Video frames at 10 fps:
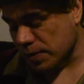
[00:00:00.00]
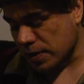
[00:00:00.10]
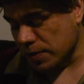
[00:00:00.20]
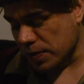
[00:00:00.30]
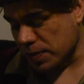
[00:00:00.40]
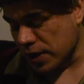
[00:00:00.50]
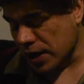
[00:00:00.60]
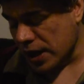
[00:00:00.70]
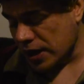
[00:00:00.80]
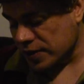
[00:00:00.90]
And maybe
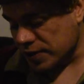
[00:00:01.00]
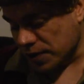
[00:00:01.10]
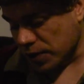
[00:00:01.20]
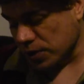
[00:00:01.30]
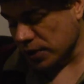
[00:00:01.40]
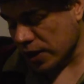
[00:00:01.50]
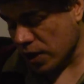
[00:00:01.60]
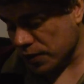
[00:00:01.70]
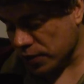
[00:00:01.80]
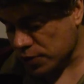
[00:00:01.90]
it's difficult to take
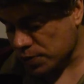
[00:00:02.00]
off those